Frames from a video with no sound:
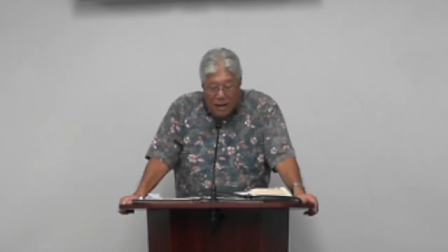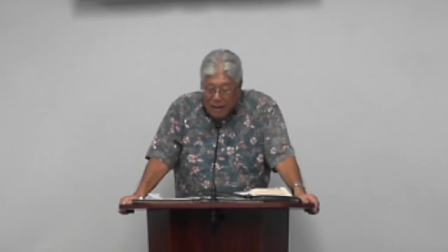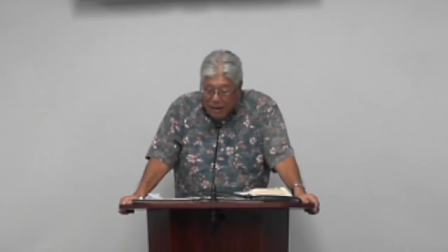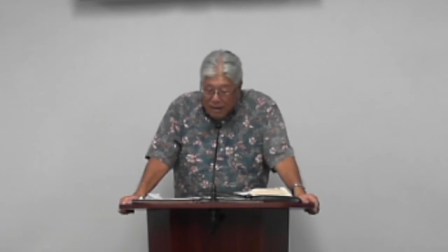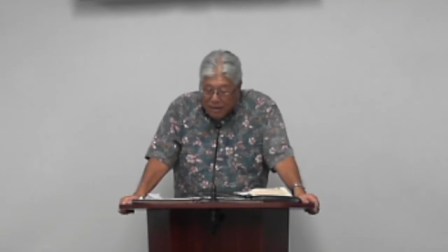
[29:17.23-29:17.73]

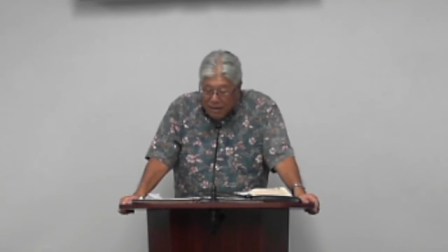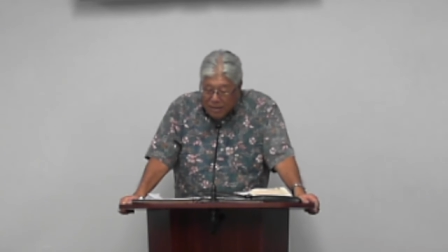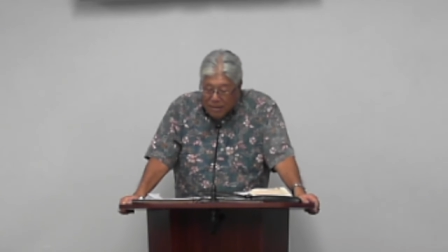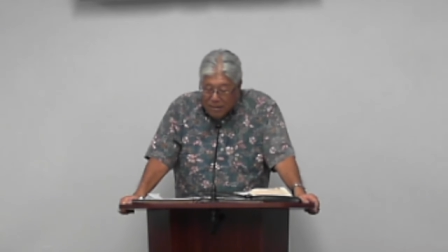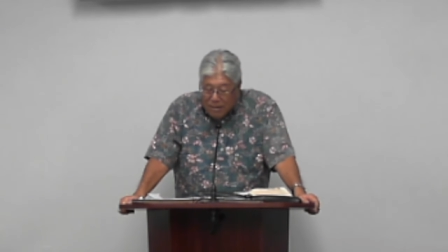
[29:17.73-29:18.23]
And,
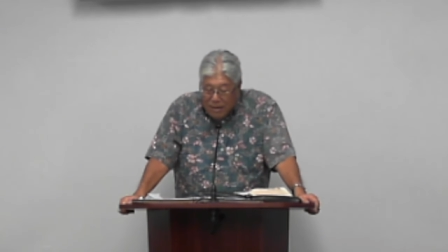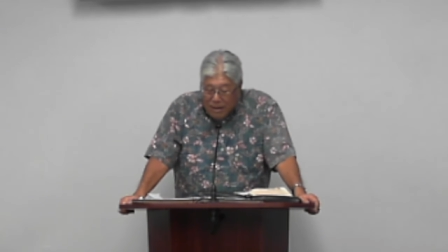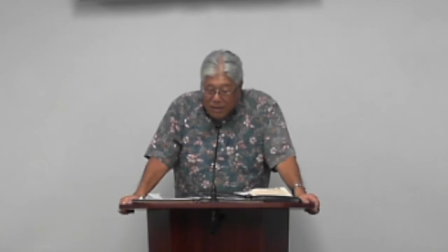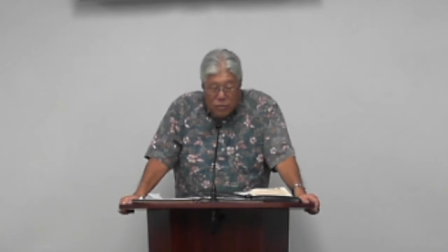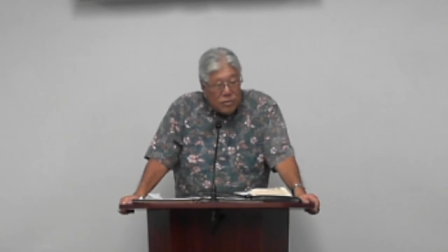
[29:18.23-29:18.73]
and uh,
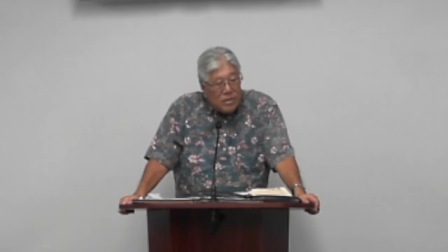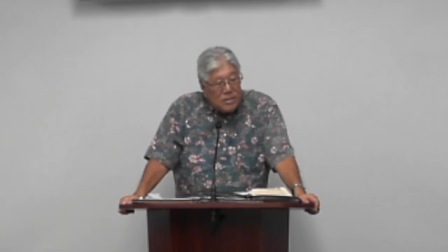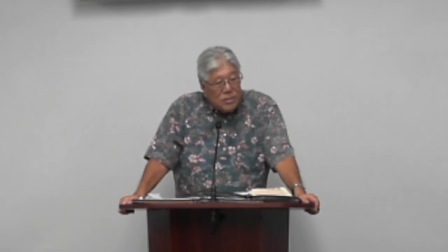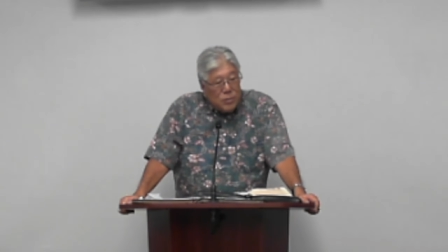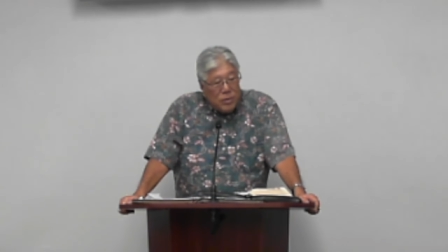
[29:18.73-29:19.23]
you know,
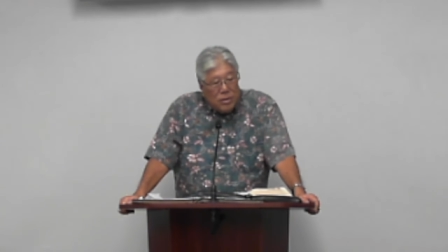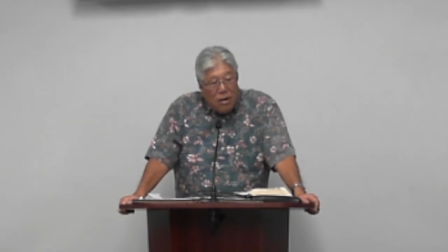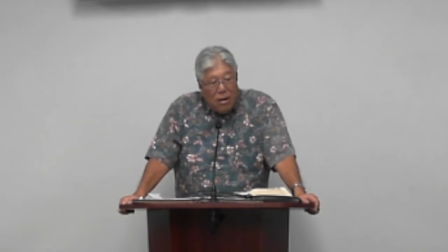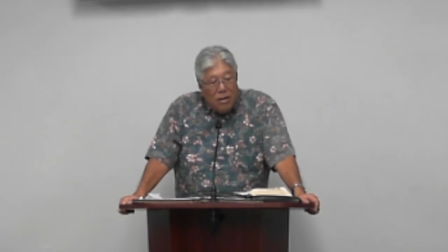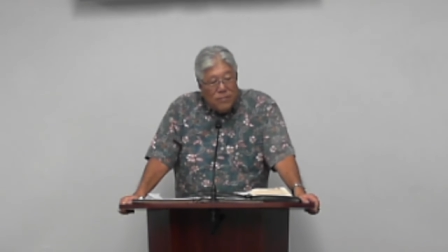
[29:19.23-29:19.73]
this is where the
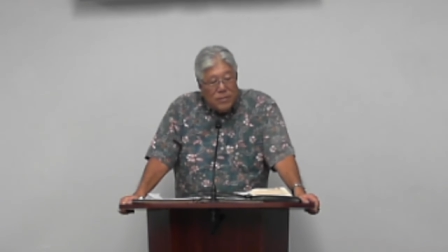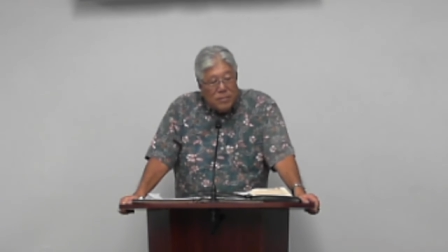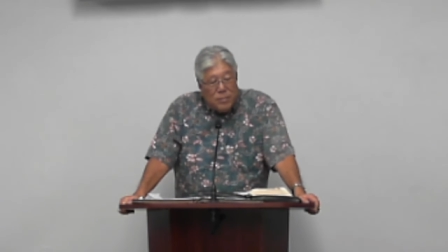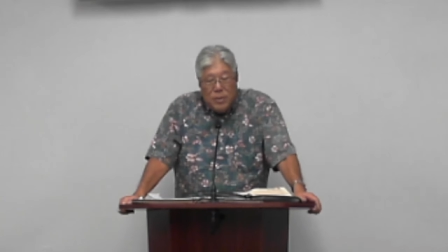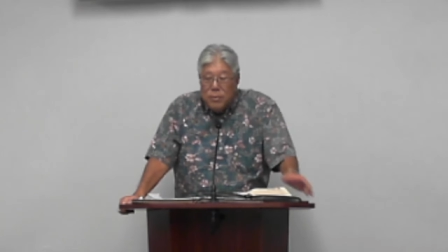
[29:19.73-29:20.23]
heart of the
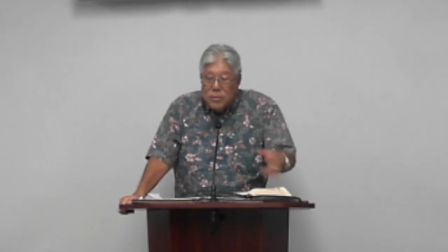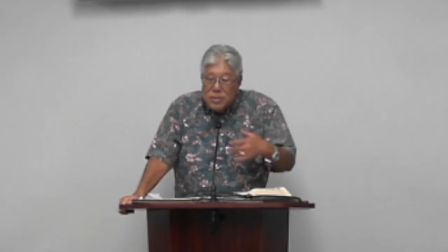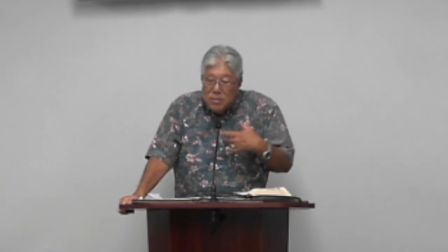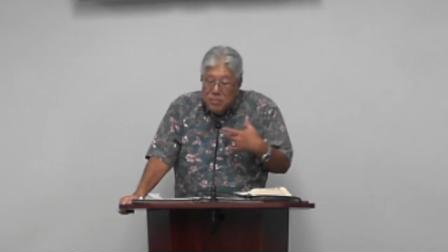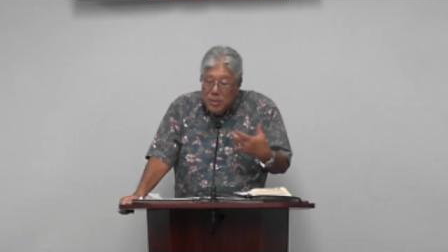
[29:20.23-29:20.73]
people,
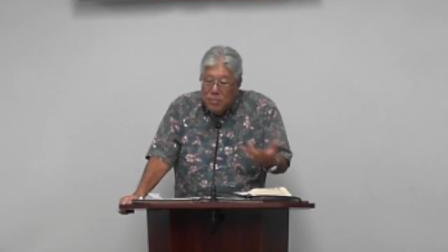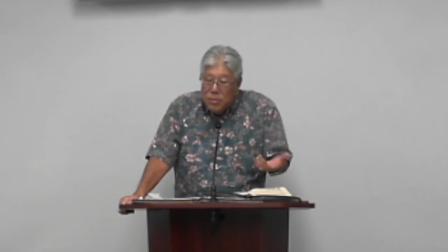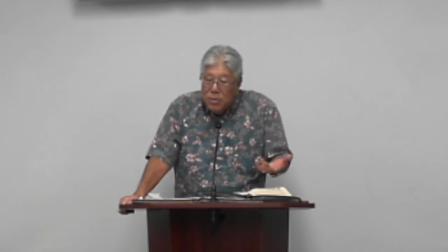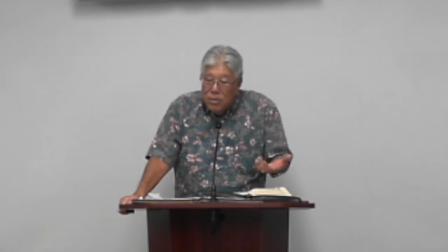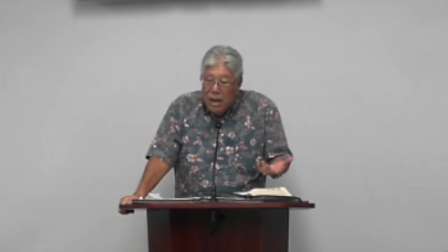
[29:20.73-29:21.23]
some
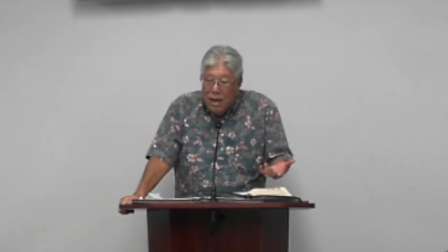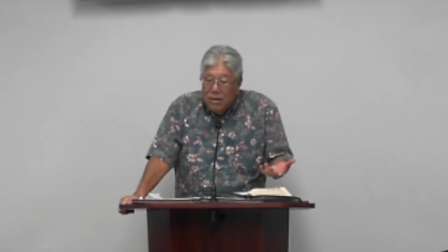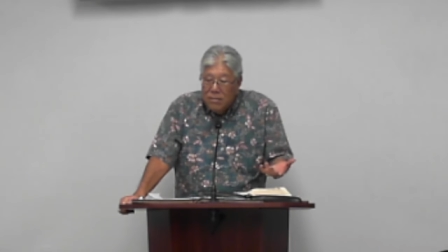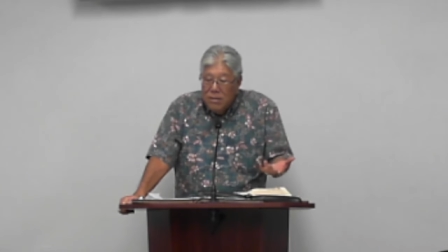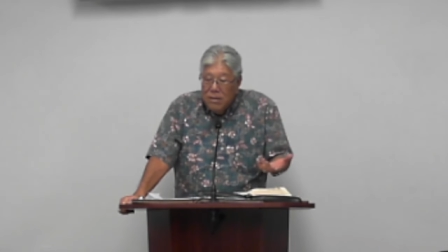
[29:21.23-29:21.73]
people are at.
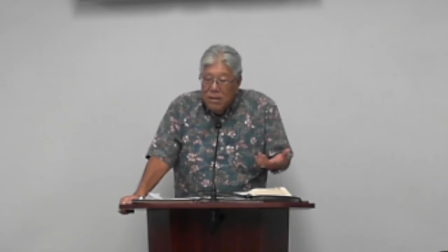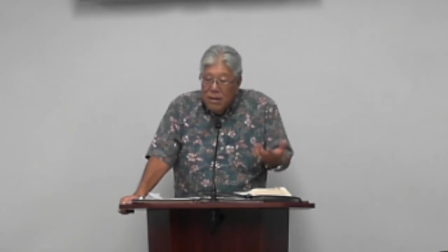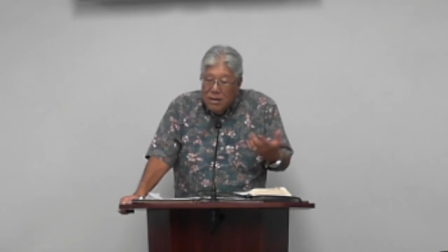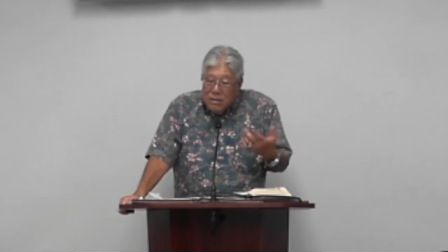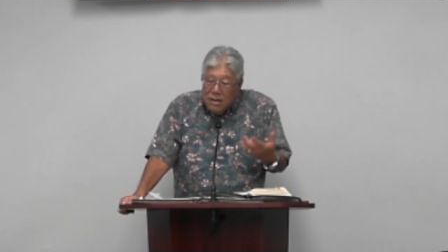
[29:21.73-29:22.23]

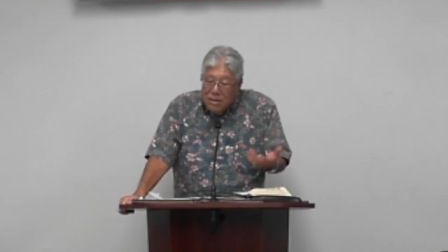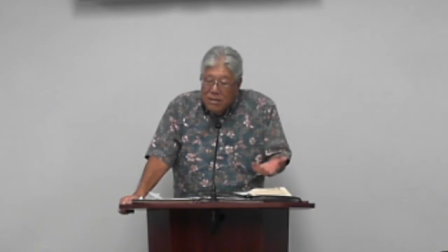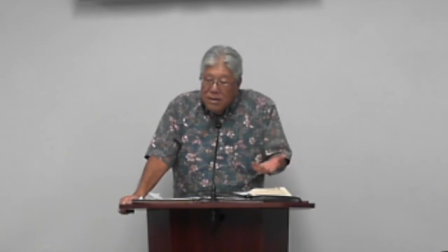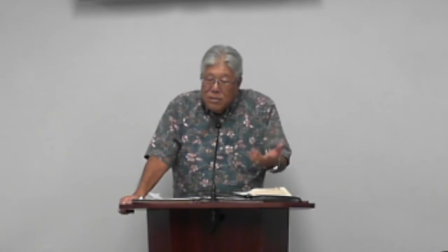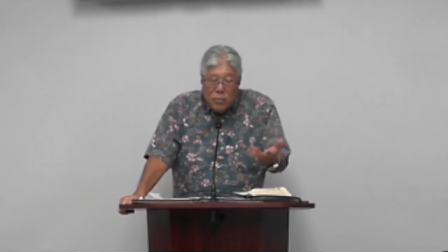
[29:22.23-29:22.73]
And, and
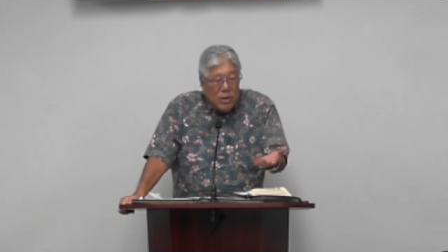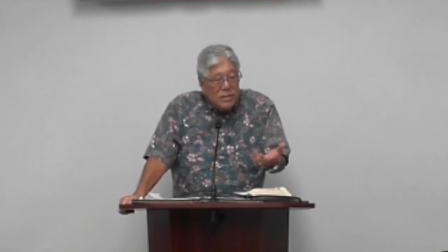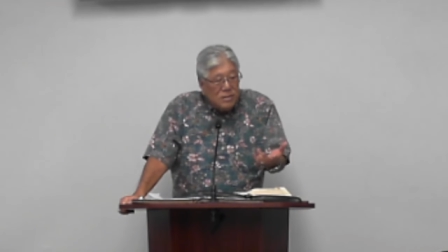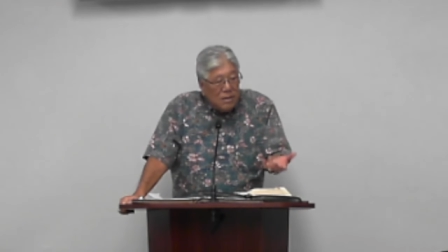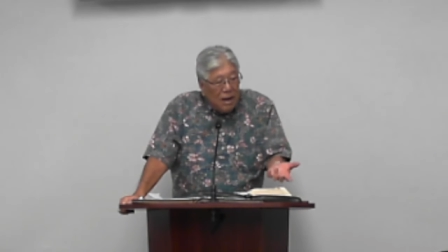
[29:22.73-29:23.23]
yet
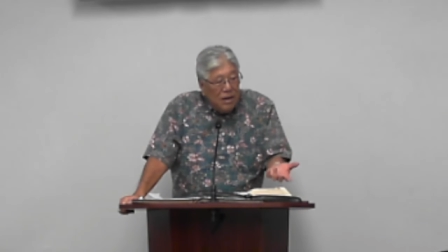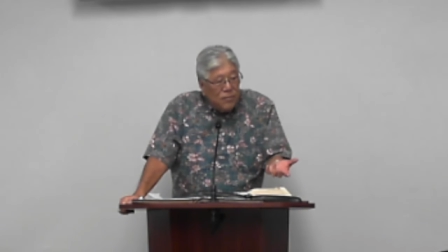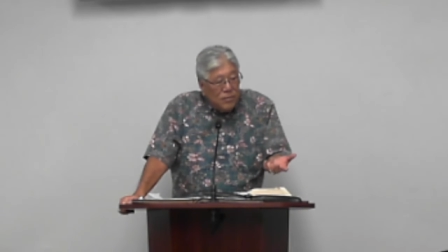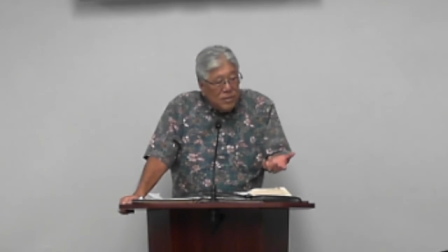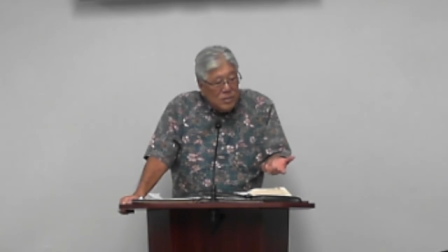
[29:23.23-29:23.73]
Christ died
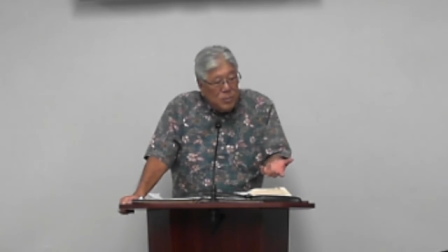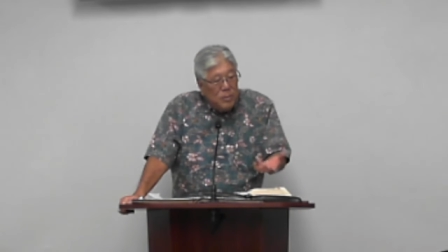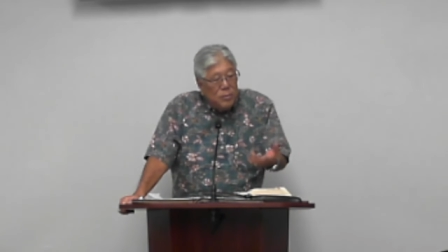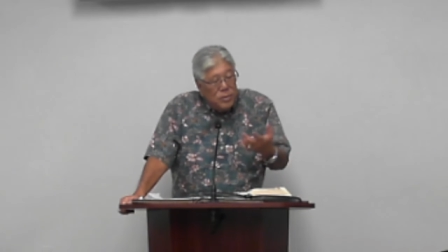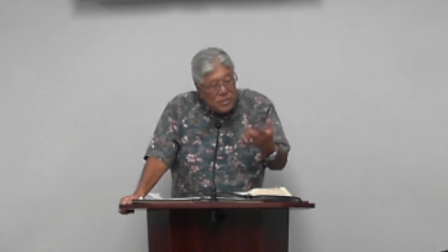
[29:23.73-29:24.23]
for these
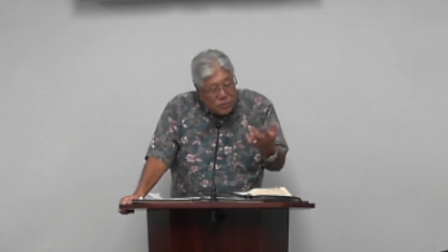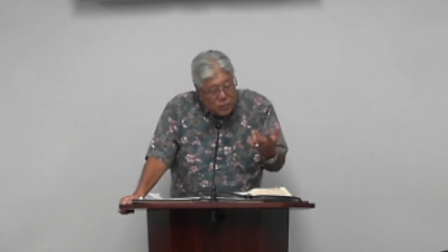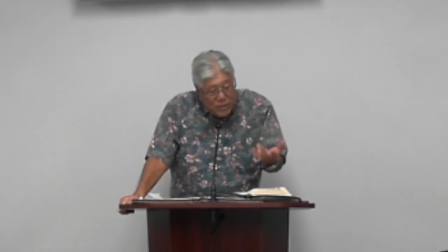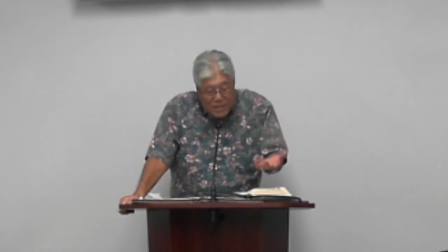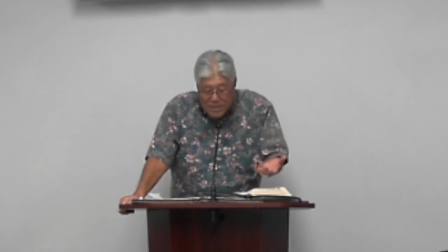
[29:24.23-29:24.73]
people. He's
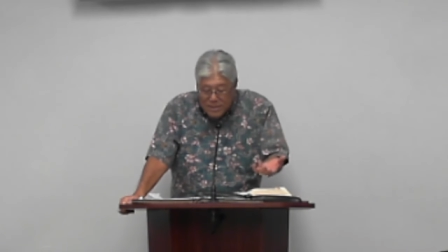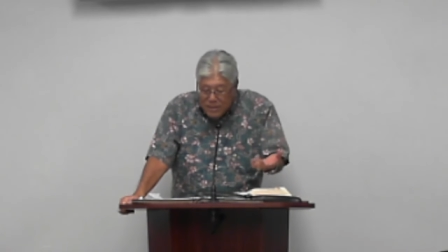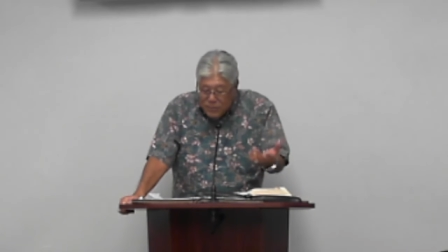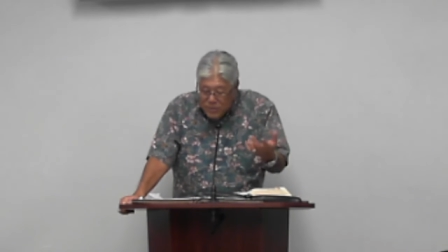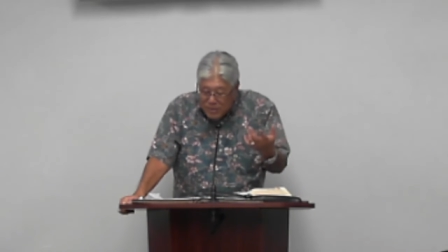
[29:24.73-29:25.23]

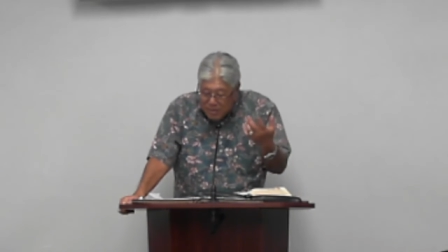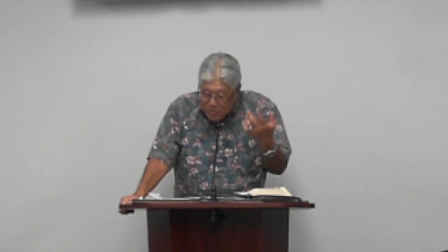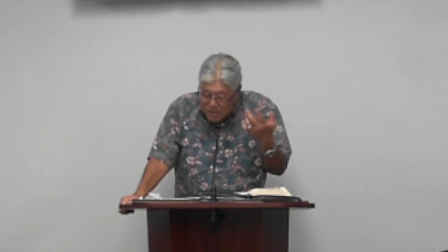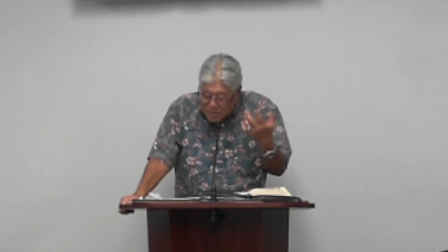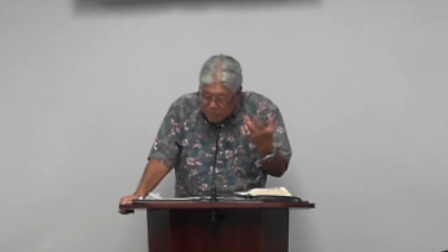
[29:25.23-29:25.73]
reasoning with
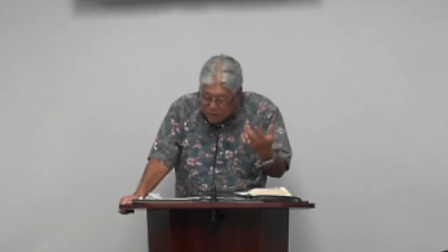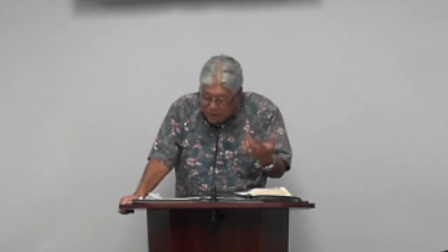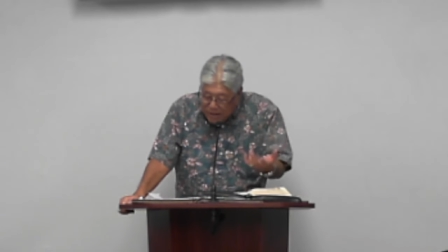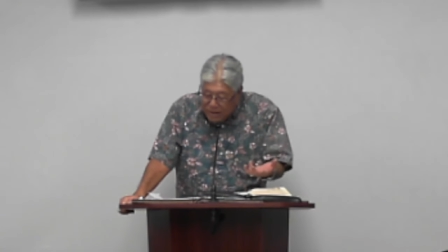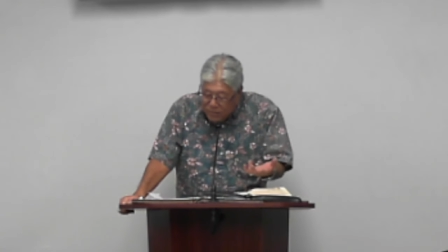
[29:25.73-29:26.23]
them. He's
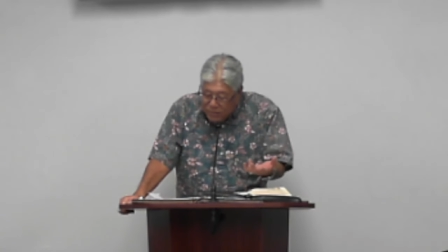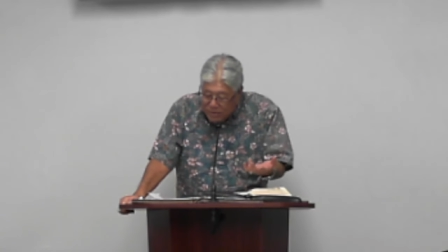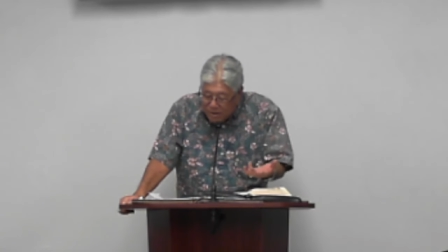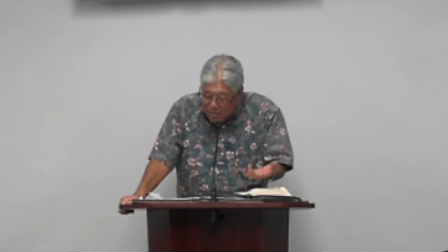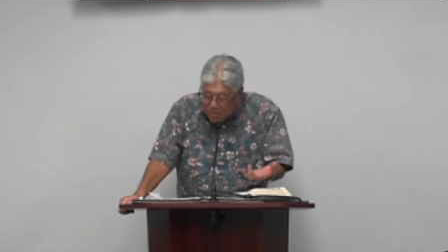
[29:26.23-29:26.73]
pleading with
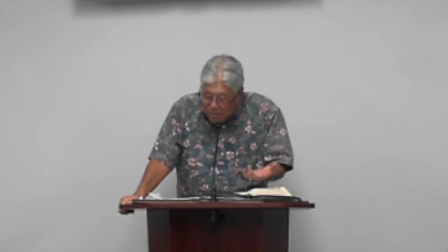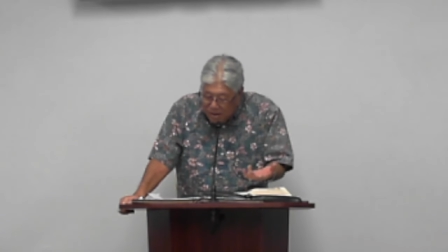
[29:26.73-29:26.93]
them.